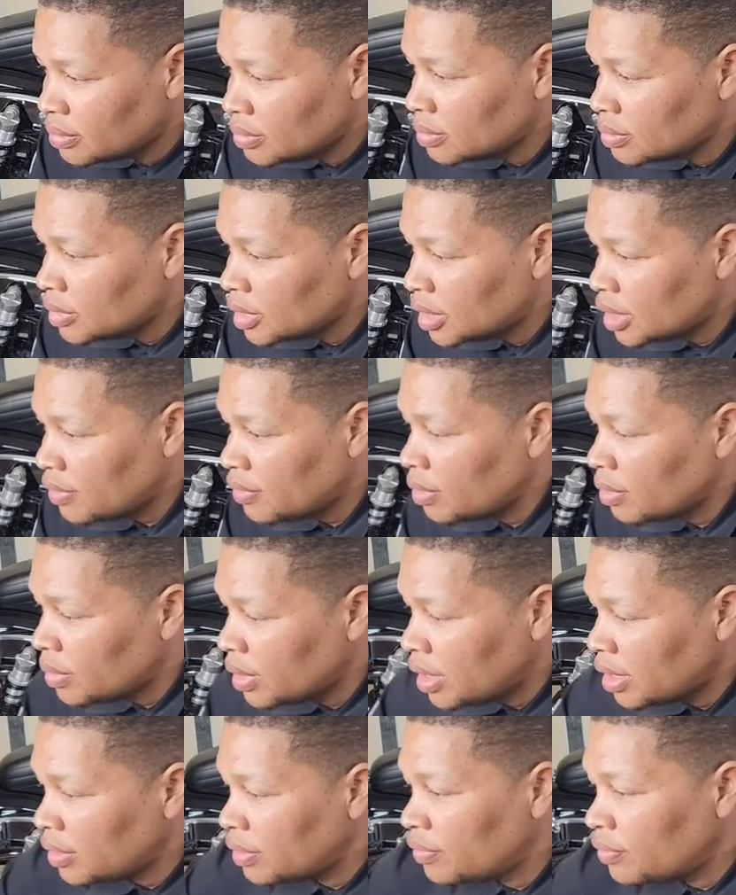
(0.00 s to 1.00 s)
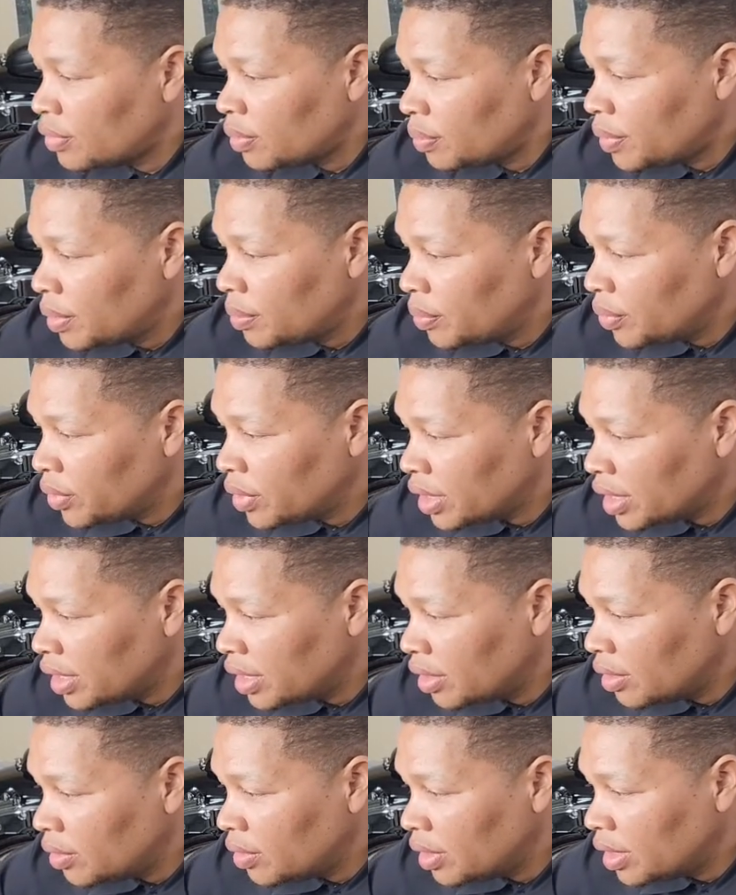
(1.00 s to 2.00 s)
Give it a minute for people to get
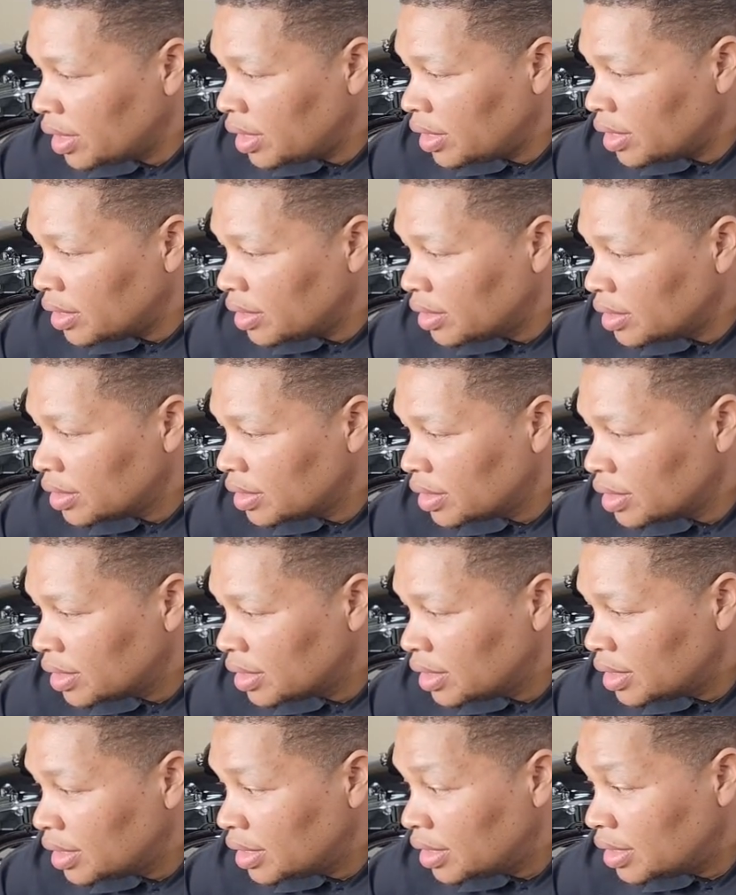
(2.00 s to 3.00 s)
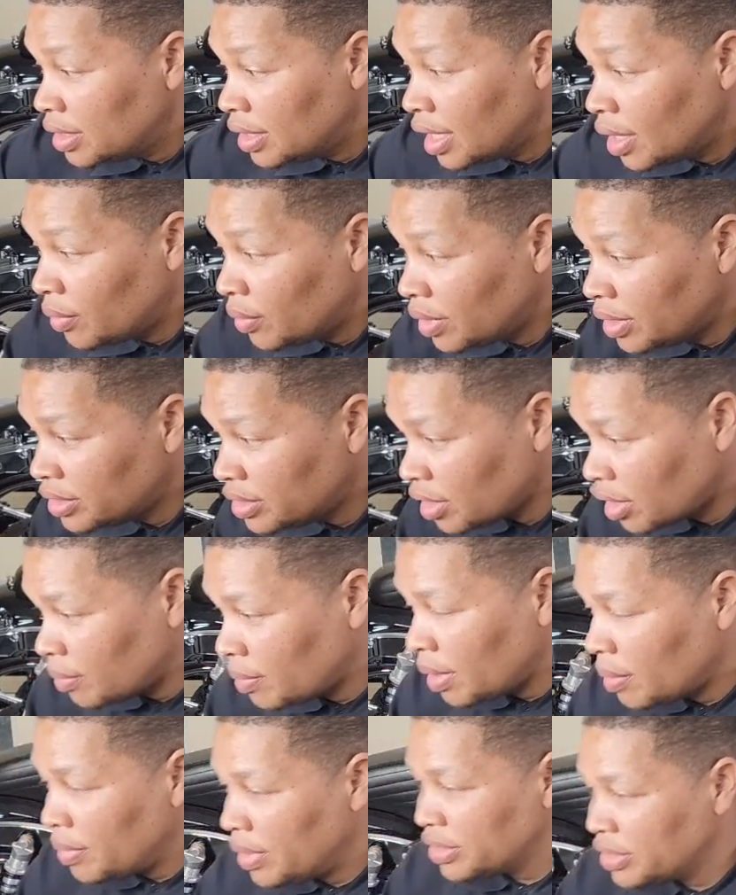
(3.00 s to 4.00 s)
on here. Not really talking
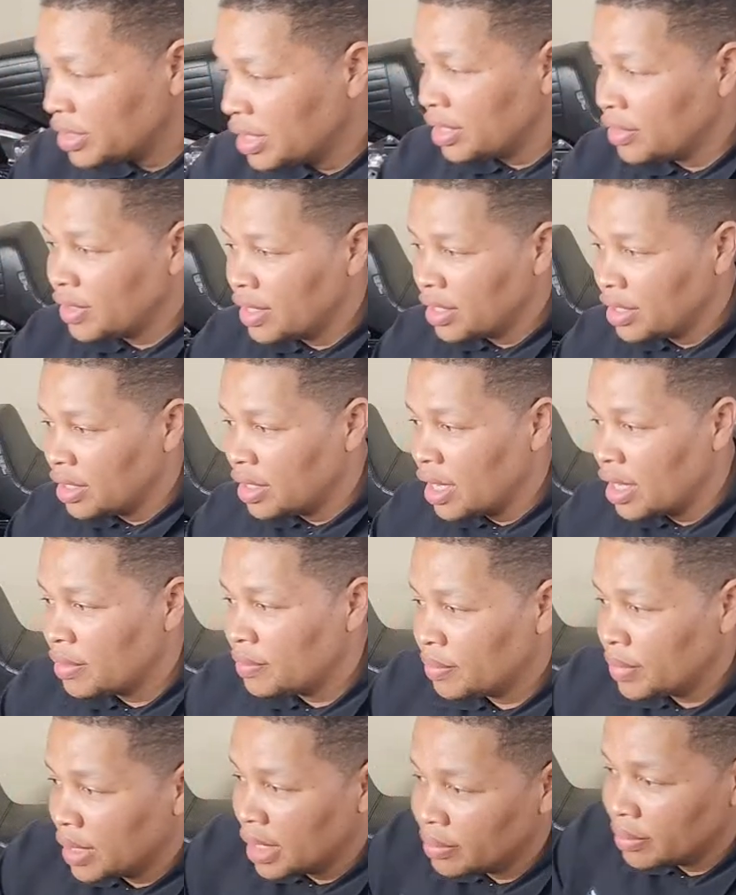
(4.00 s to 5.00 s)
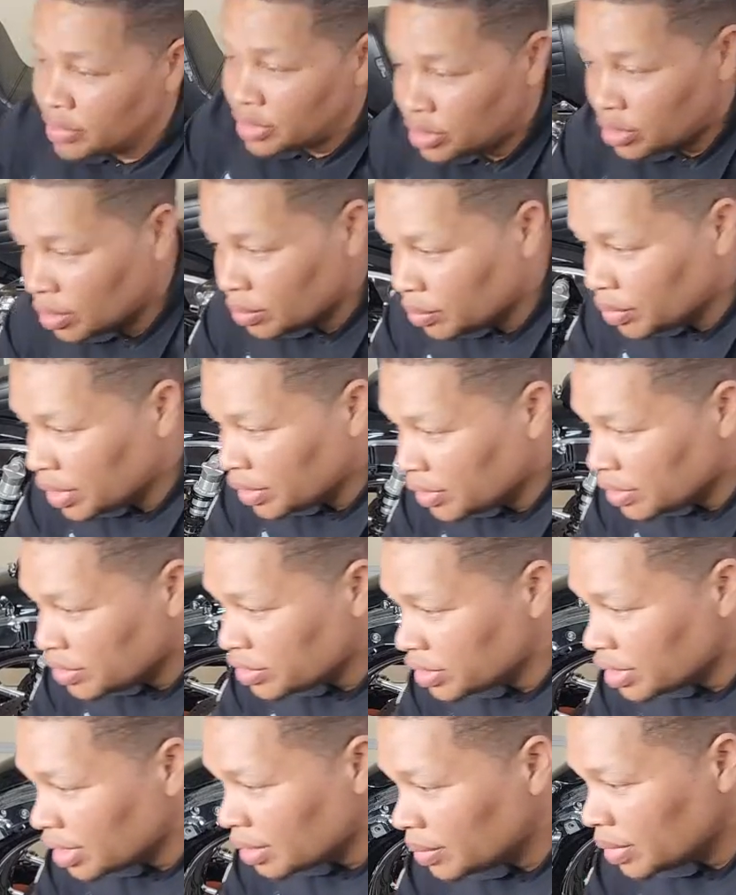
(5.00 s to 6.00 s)
about much of anything tonight, but I'm just gonna bring this
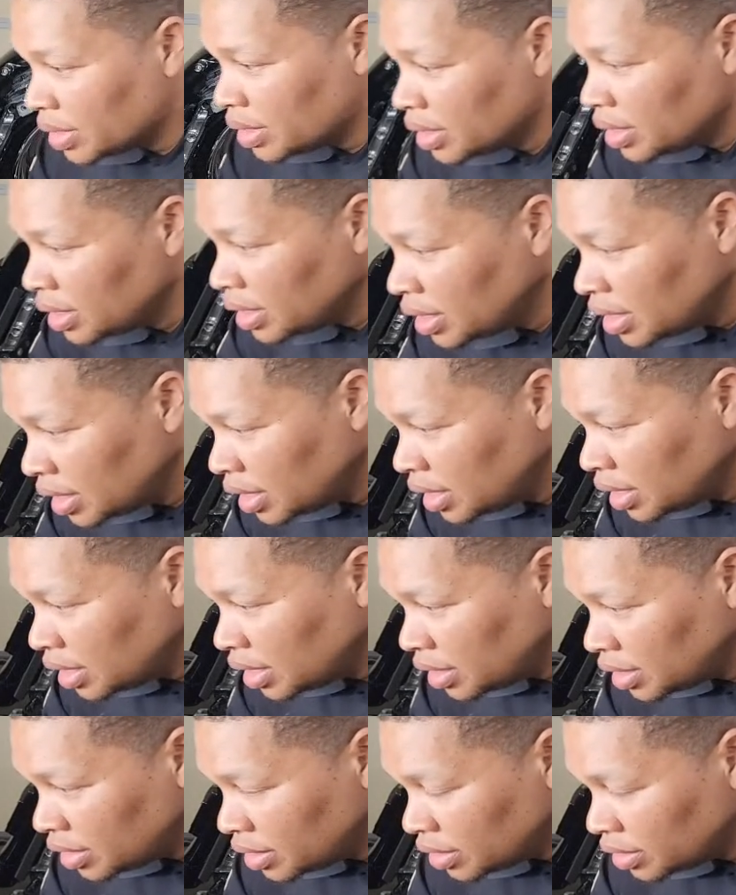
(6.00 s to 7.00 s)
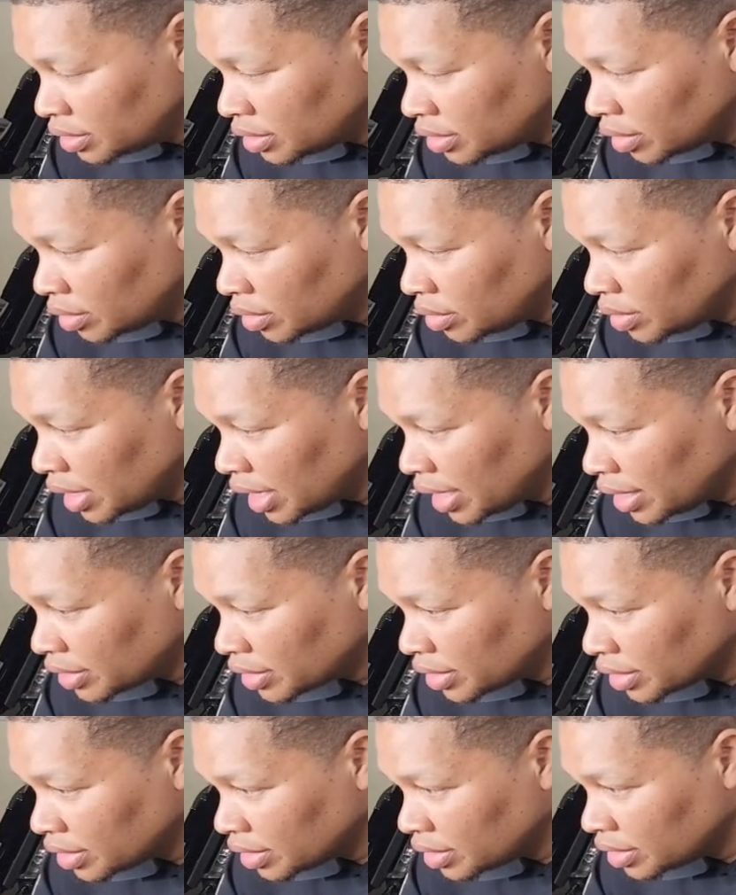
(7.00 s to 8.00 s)
up so you guys
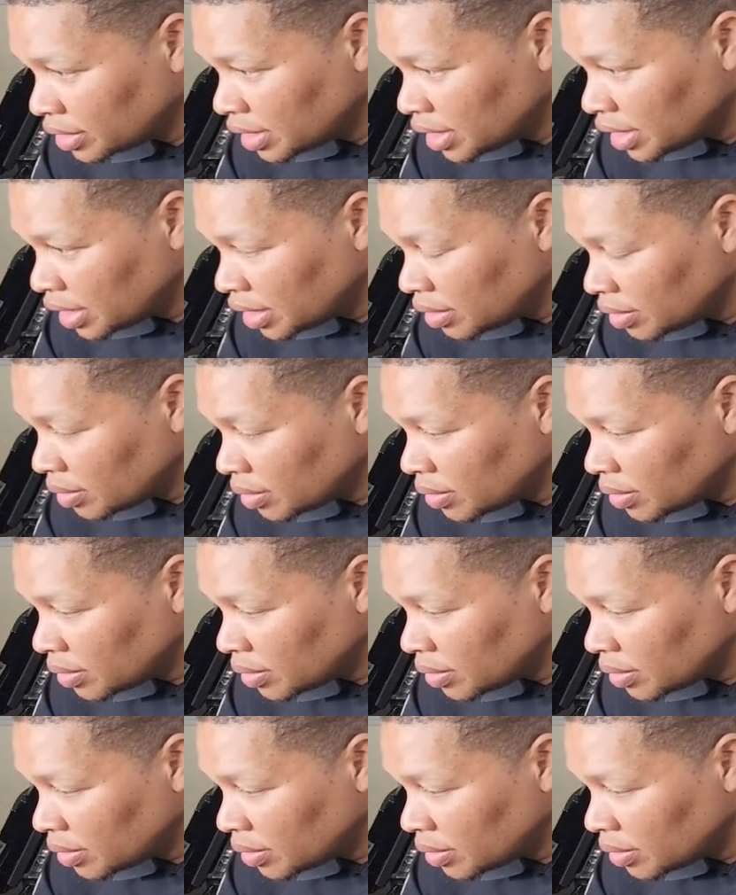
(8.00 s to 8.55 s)
can see it.